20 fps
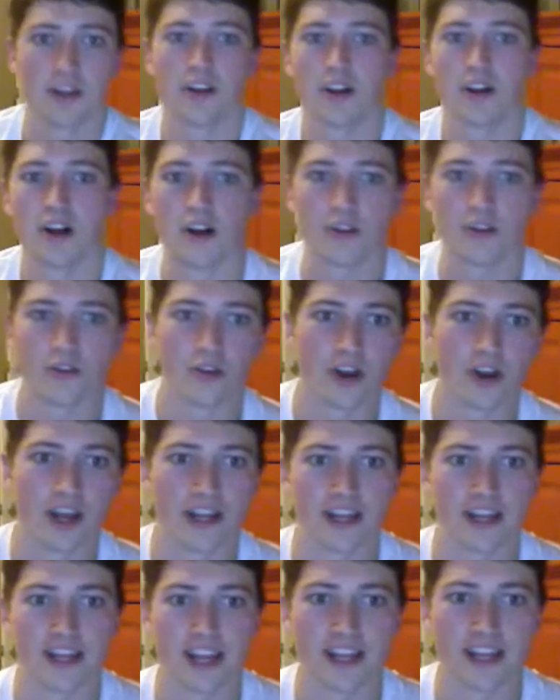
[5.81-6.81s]
All
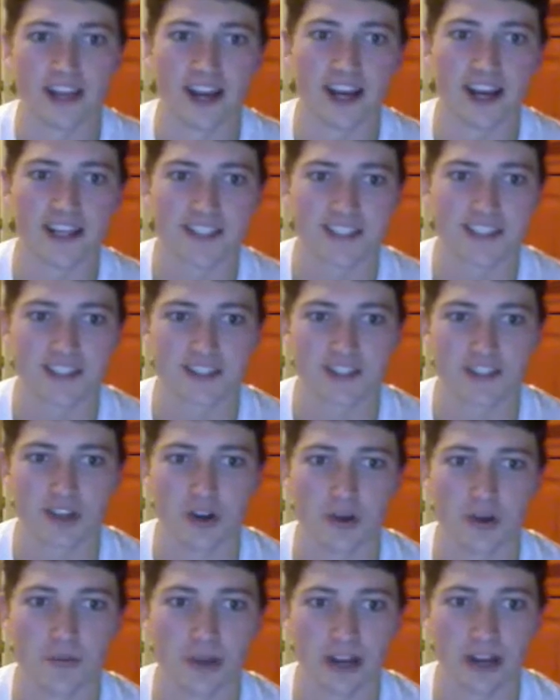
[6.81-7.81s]
right. Hey guys.
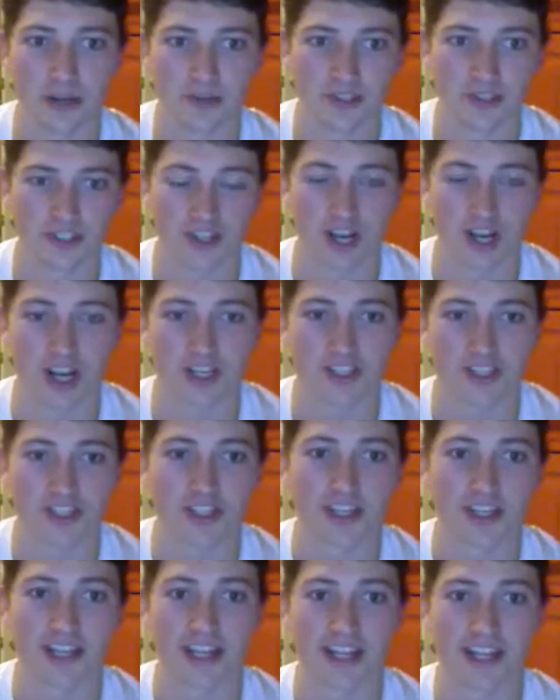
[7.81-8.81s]
So my name is
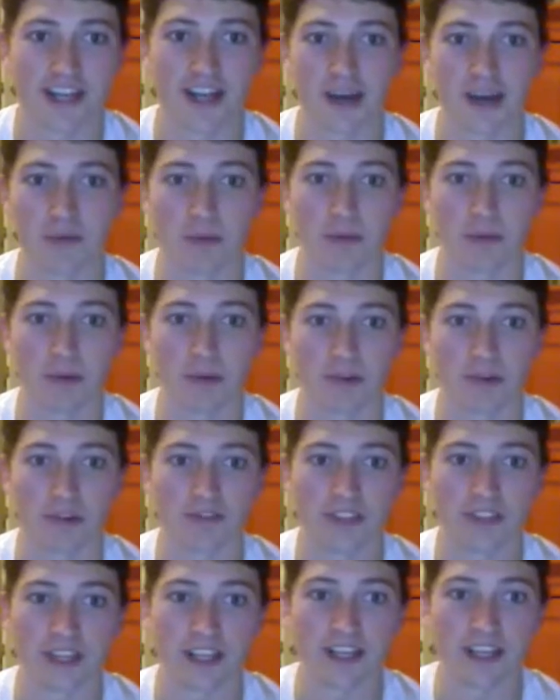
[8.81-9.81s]
Josh, and I'm a member
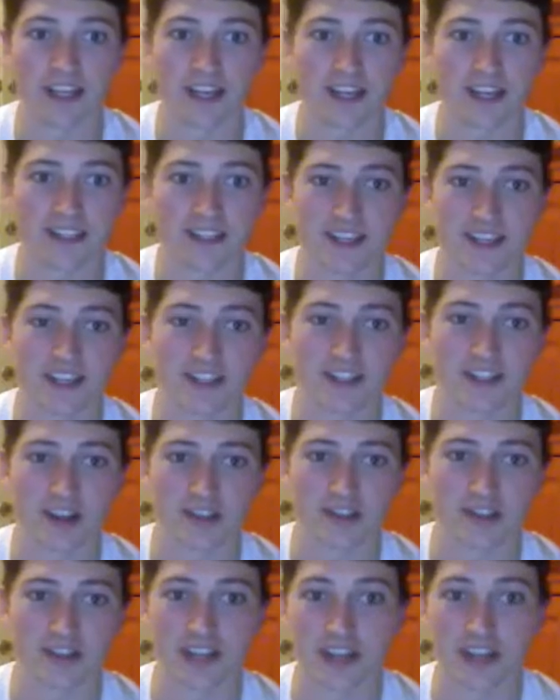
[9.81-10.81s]
of the Indiana State
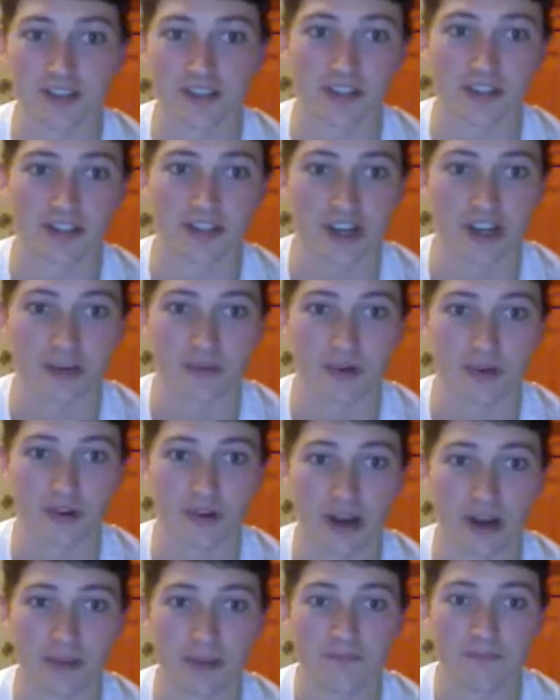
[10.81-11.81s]
Doctorate in Athletic Training
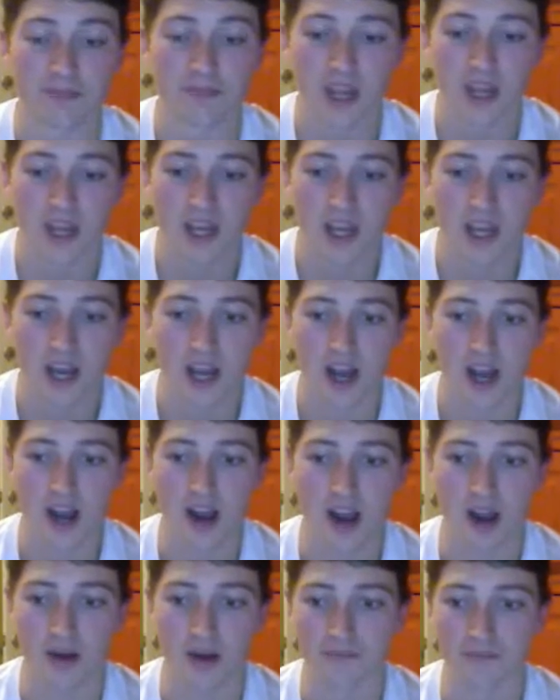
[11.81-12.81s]
program.
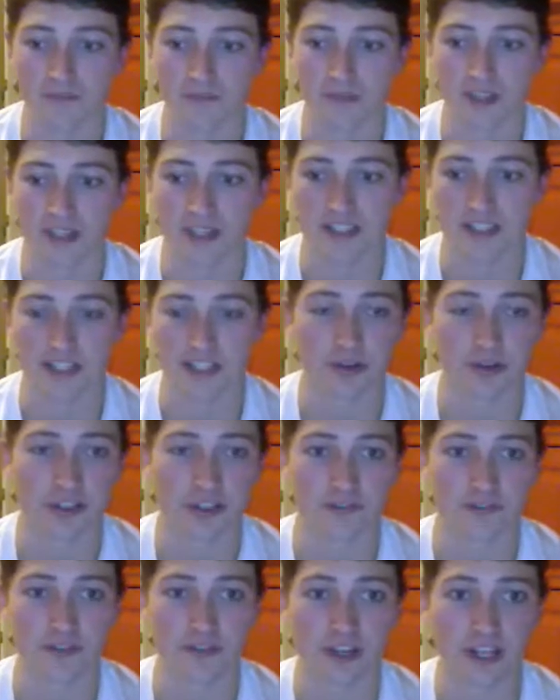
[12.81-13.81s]
This
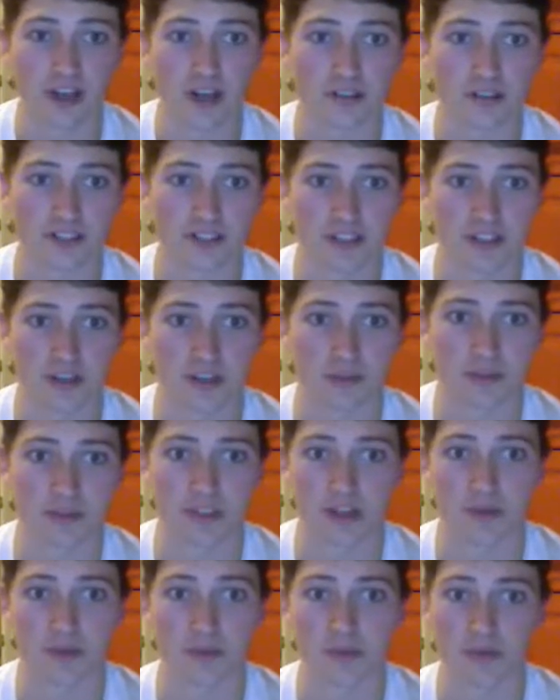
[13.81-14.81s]
series of videos is going to be
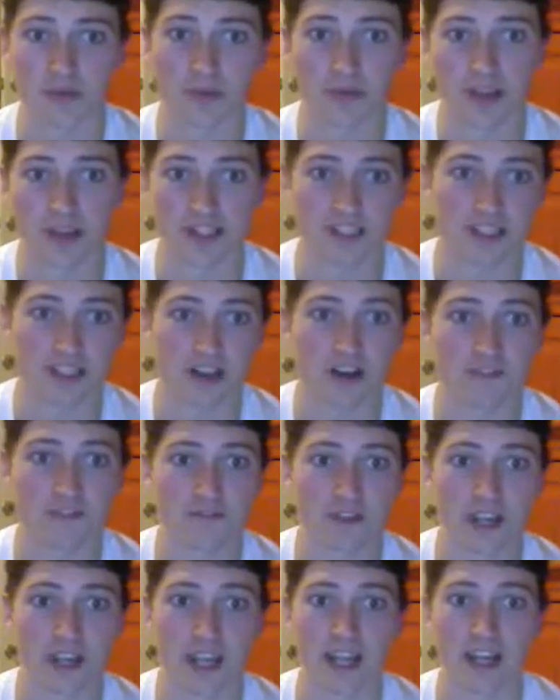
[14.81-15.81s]
done between
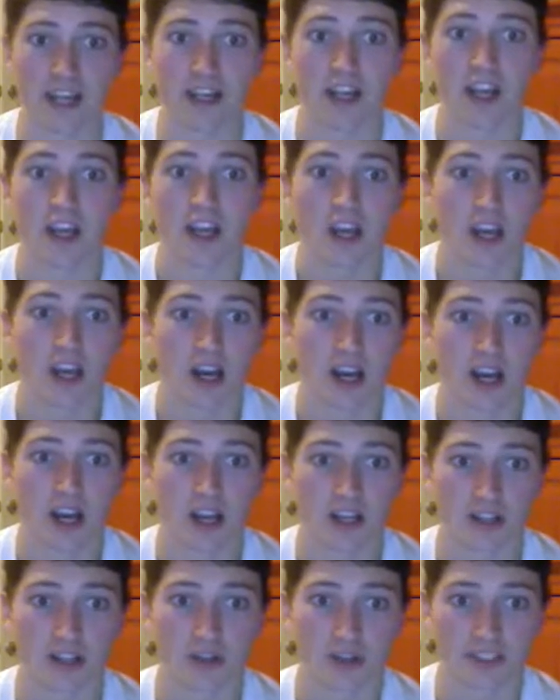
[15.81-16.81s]
myself and
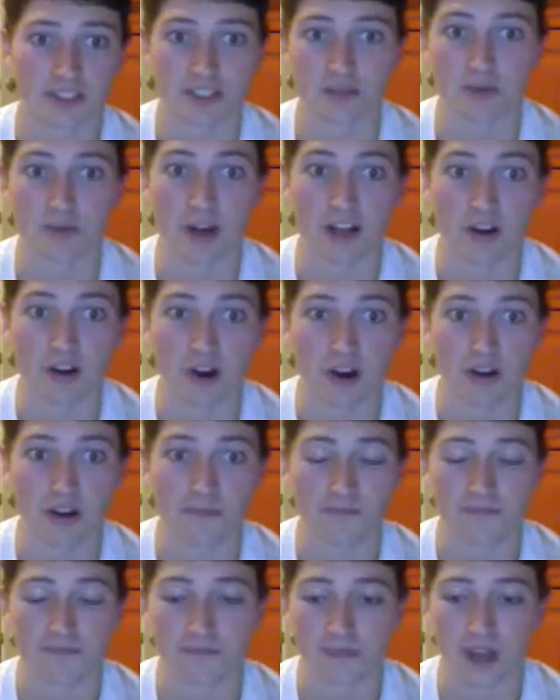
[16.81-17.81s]
Chrissy Reichart.
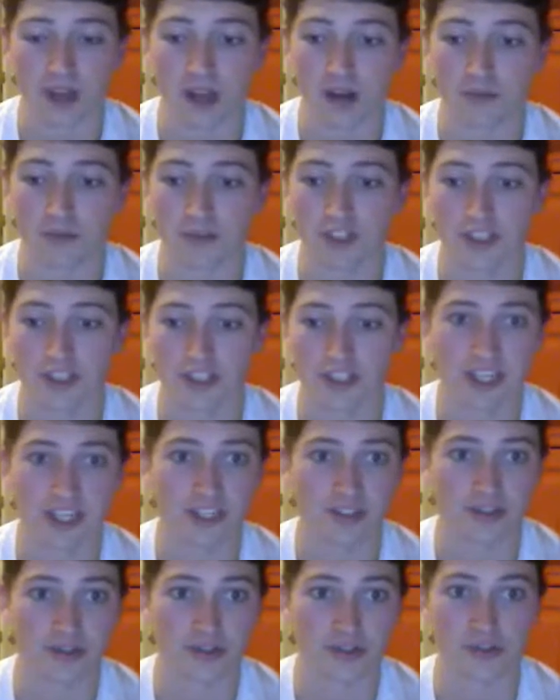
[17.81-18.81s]
She's going to
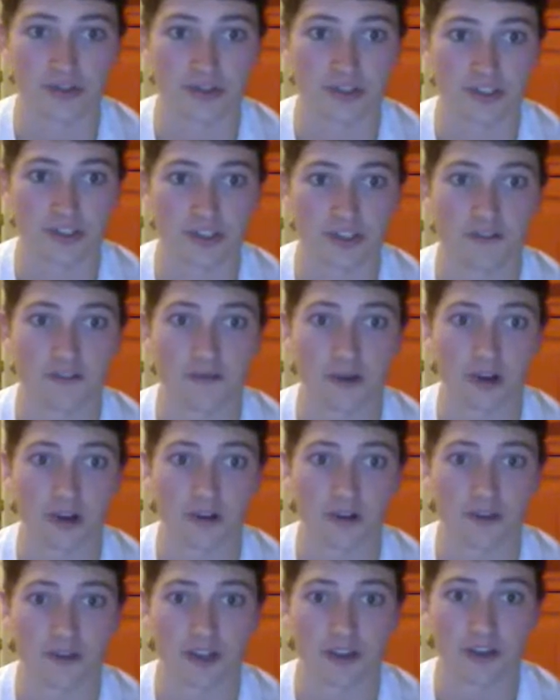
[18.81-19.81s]
introduce herself when
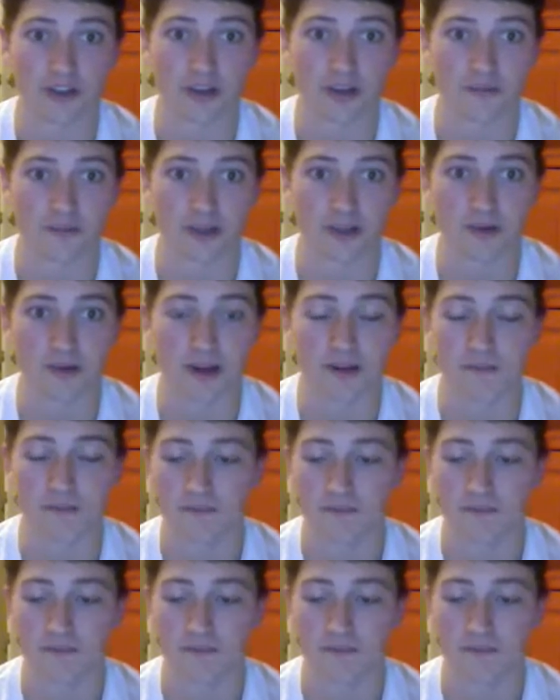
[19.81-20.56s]
her video comes up here.